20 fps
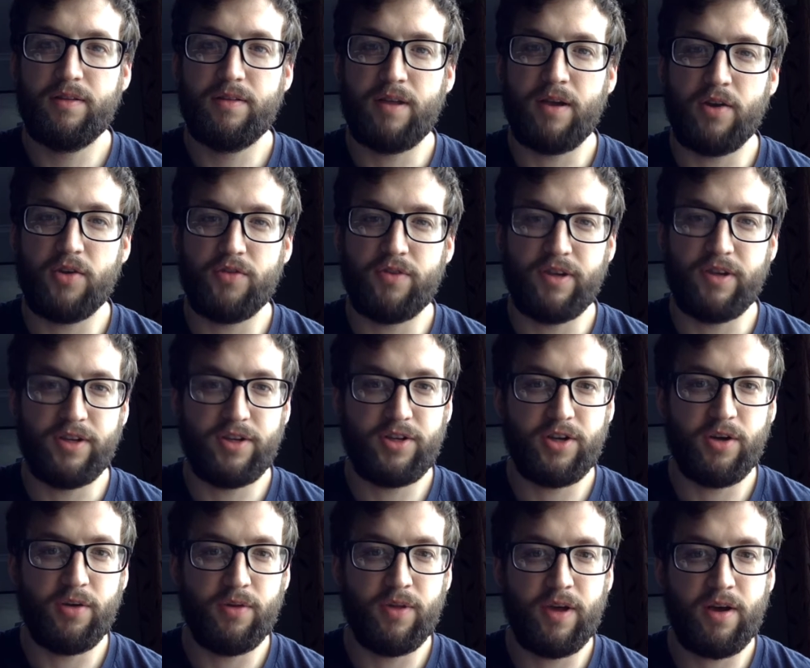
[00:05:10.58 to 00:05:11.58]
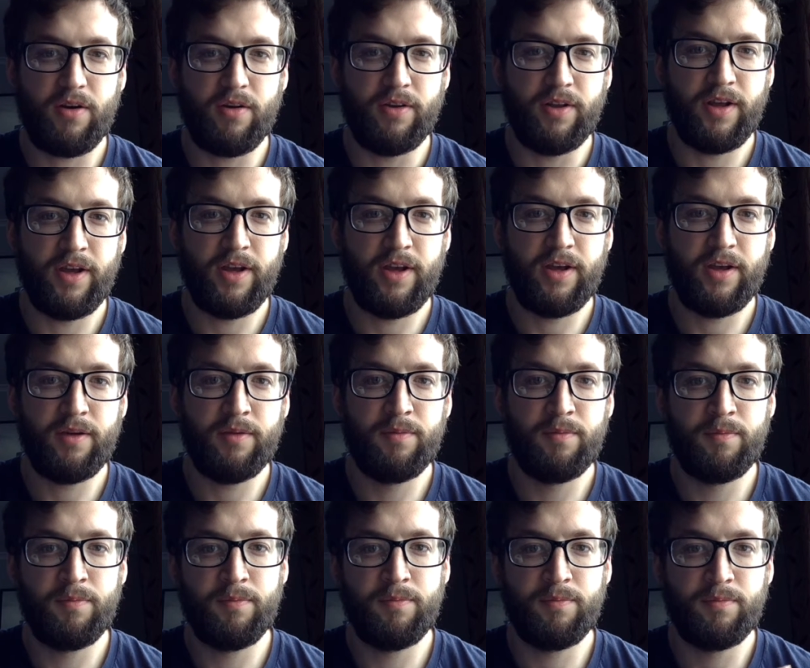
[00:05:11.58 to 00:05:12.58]
Not really showing that on here.
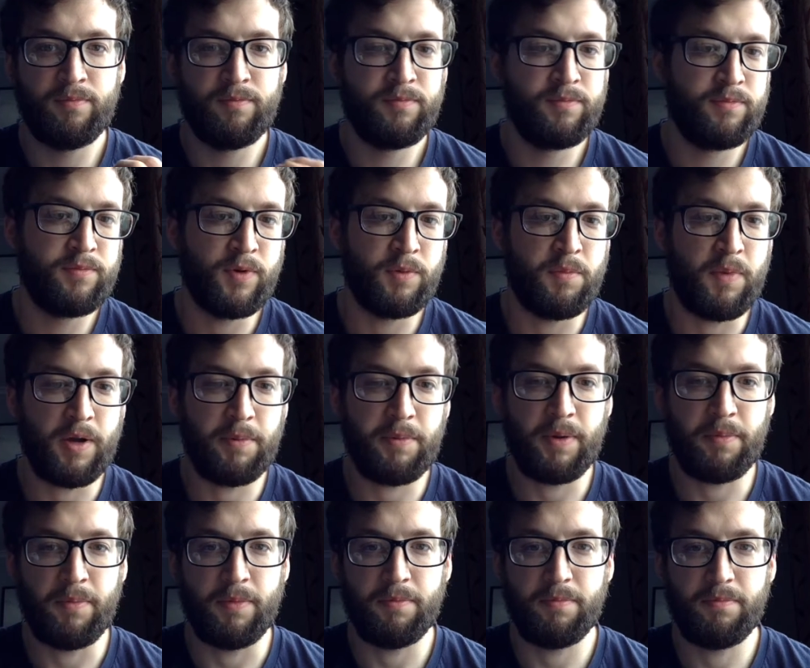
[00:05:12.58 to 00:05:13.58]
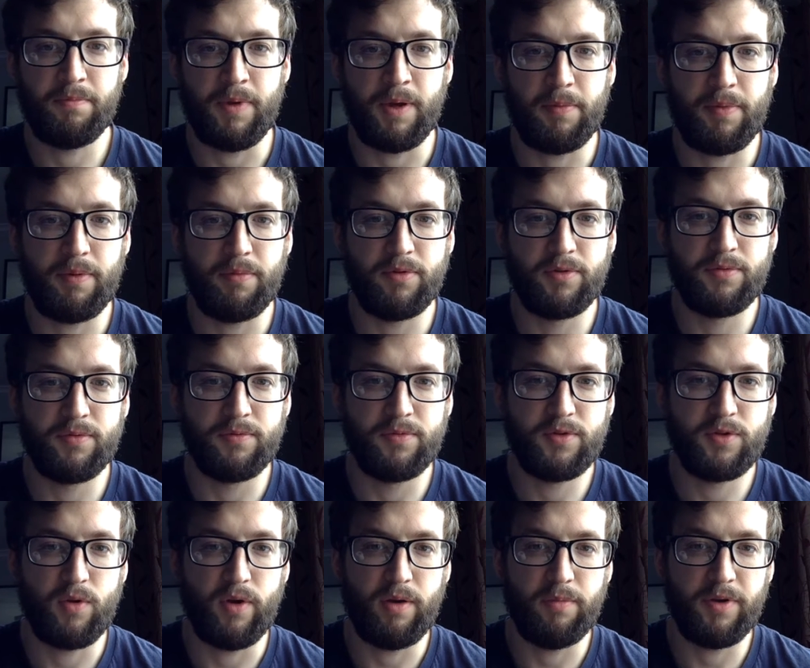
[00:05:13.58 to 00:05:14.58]
Might make people some
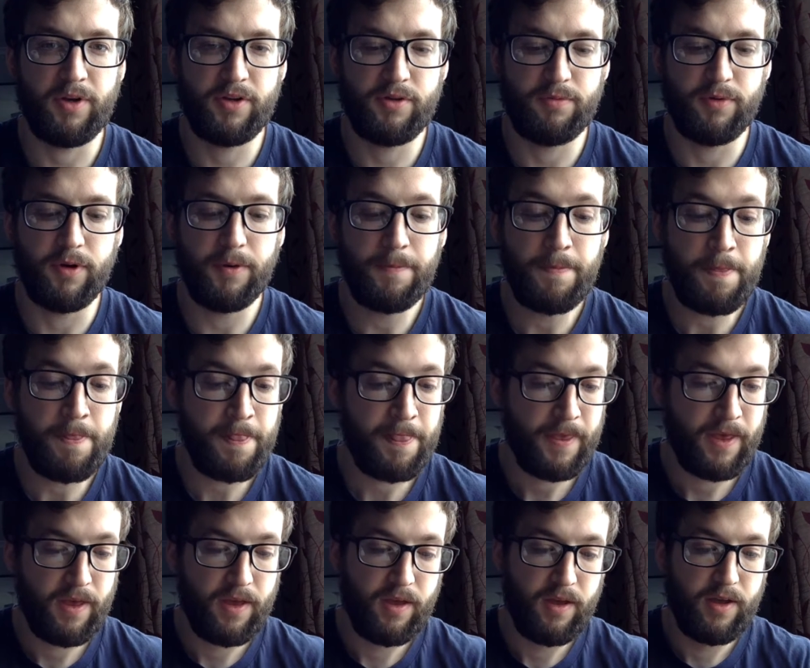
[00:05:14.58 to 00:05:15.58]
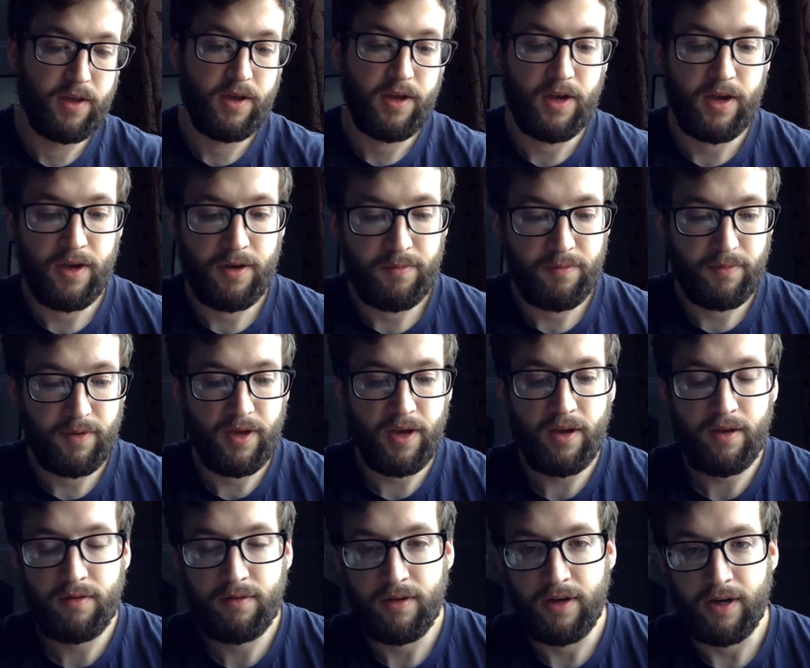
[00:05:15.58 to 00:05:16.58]
squeamish, but
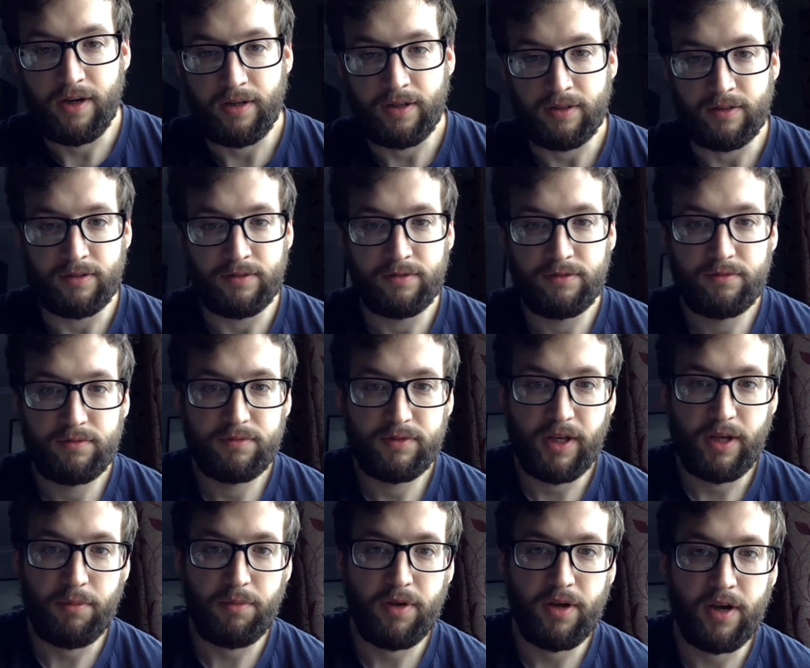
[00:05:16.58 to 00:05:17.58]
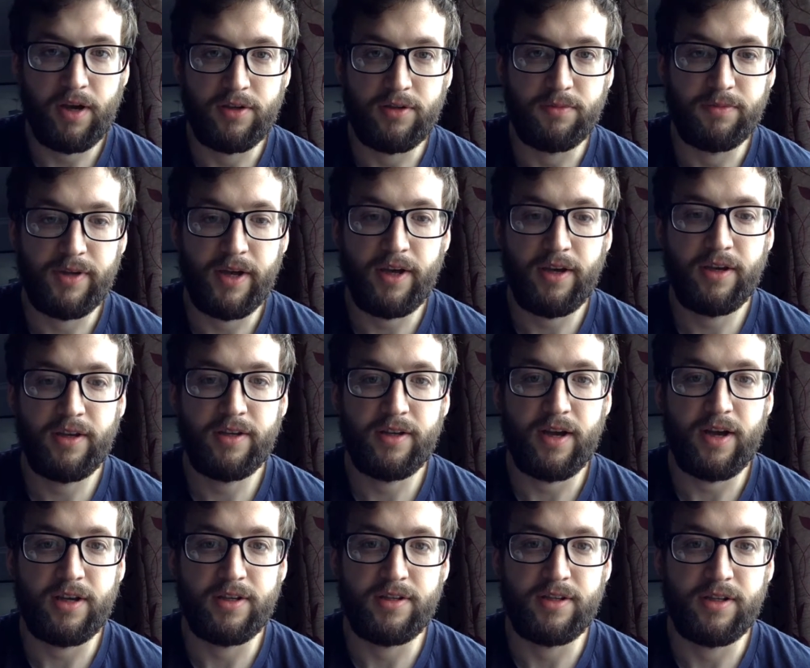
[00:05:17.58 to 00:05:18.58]
yeah, I'll keep you guys updated
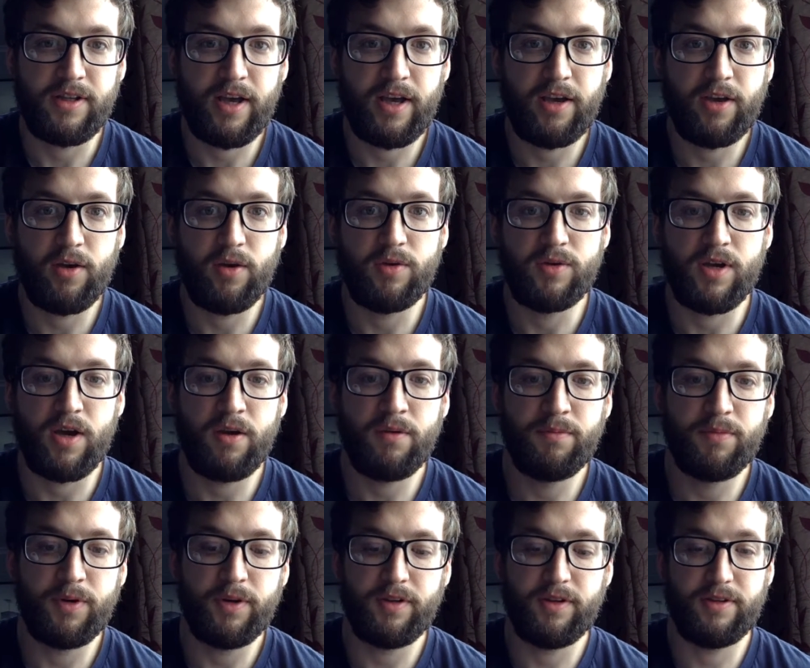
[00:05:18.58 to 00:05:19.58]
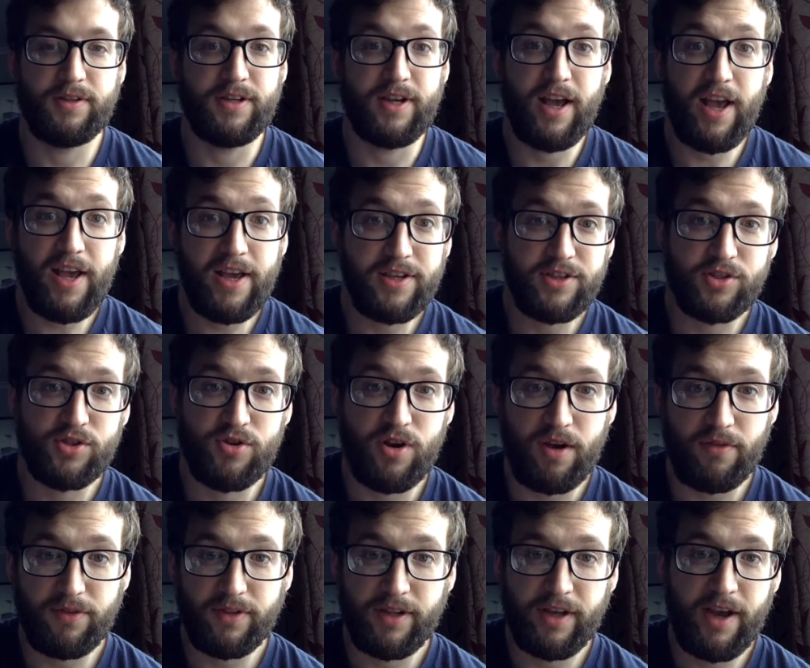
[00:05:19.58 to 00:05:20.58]
as the day goes on. But today is a
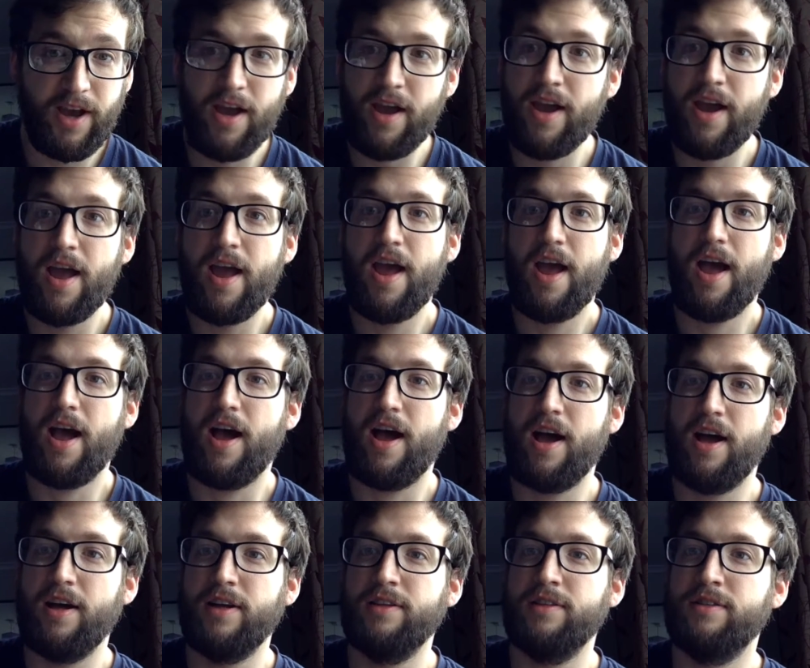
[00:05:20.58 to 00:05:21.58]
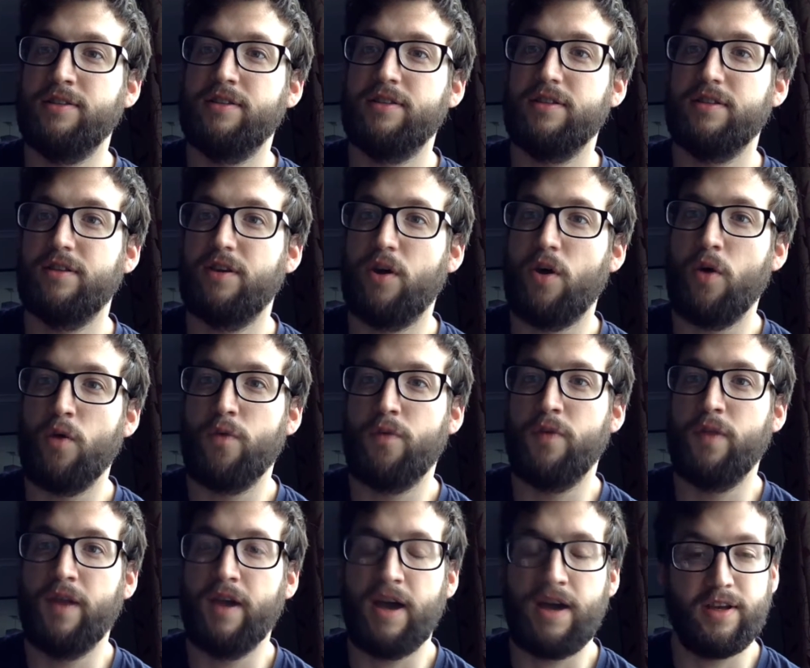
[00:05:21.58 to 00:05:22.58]
travel day, and
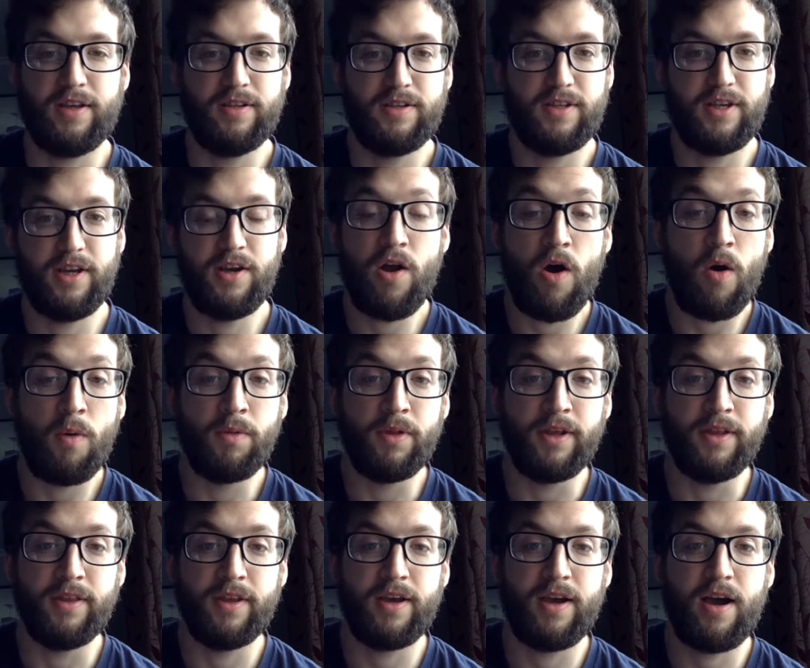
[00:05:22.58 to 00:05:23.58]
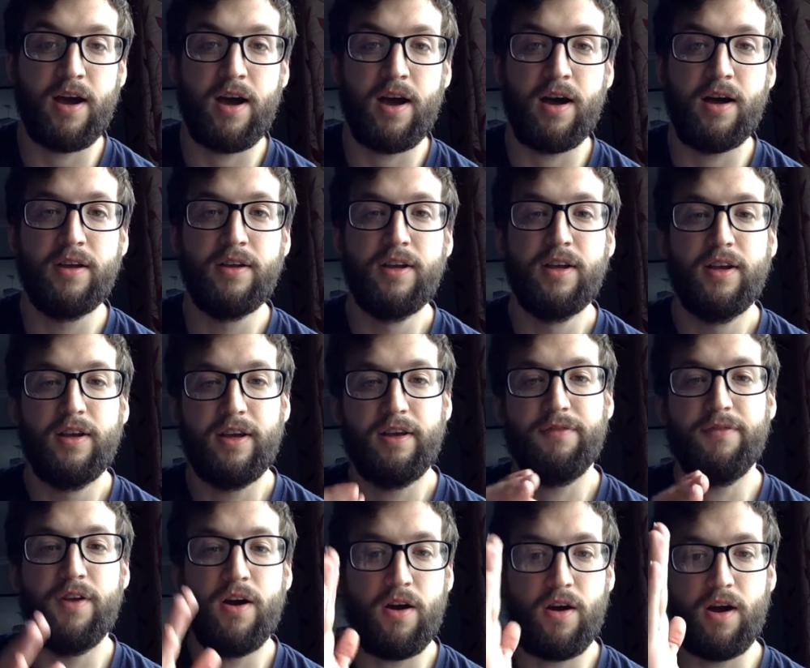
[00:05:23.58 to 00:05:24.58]
hopefully I can sit normally in the car.
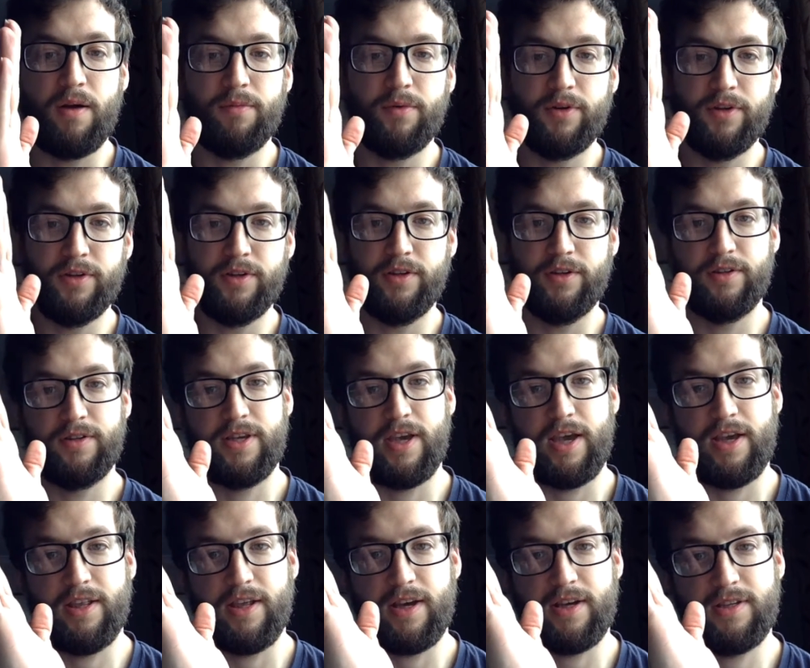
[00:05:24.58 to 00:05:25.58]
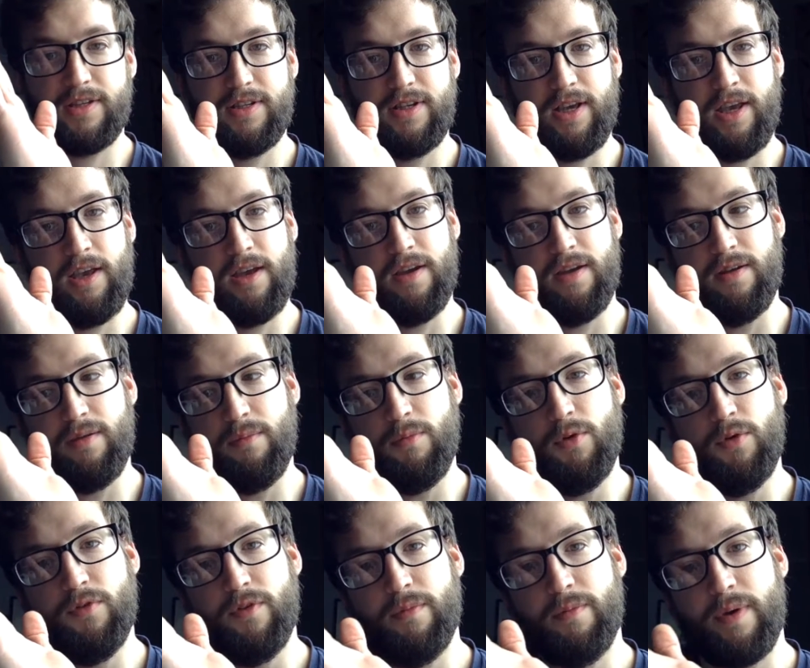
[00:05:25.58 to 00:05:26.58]
If not, I'm gonna take that seat and
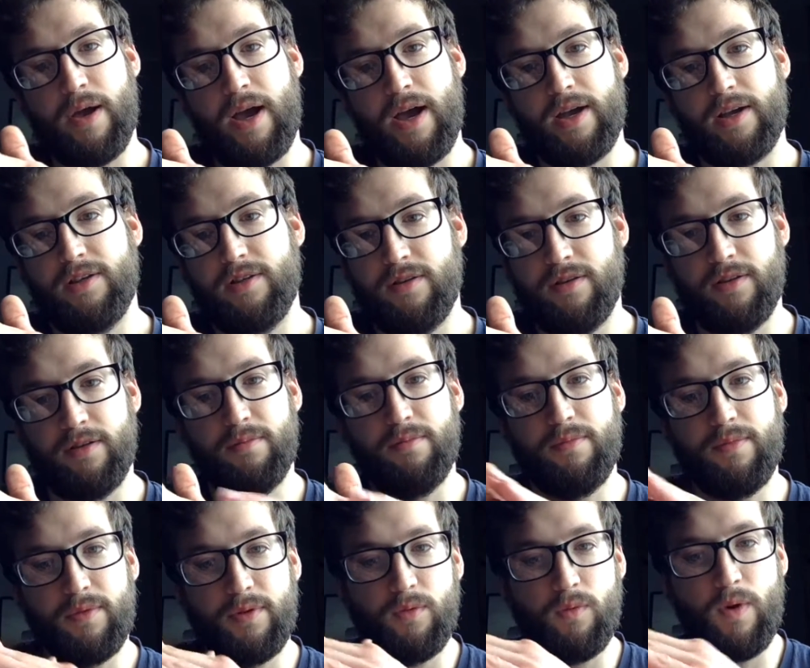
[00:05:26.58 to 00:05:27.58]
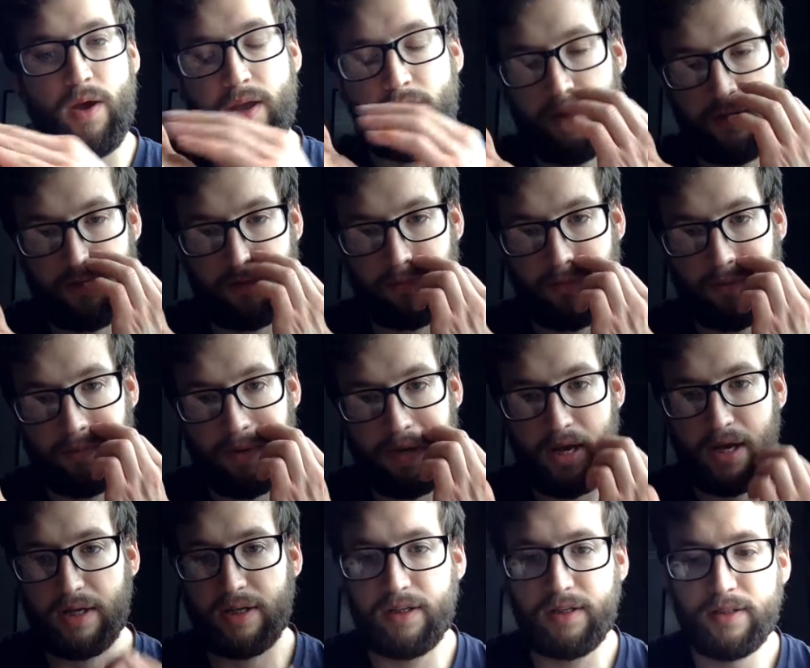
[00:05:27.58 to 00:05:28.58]
move it back so that the weight is on my
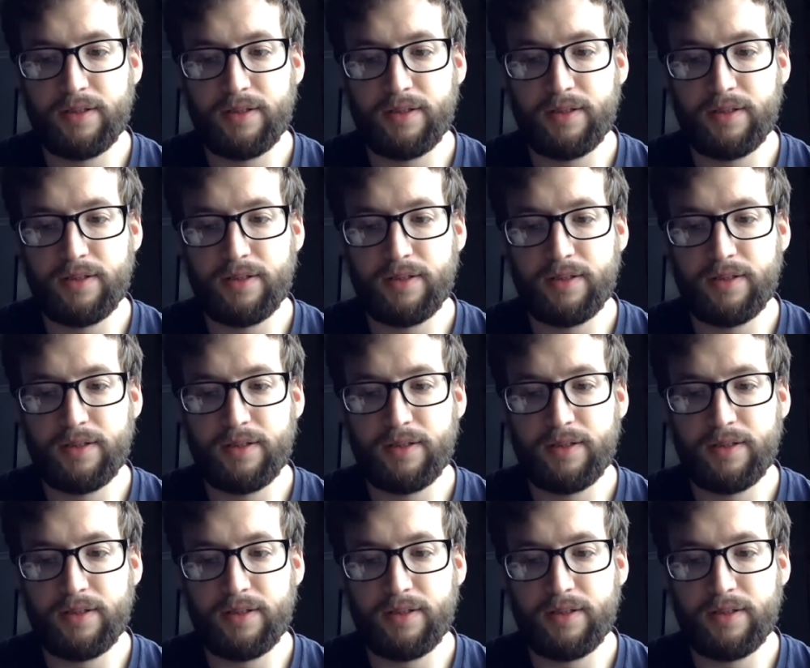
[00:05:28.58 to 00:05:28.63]
back.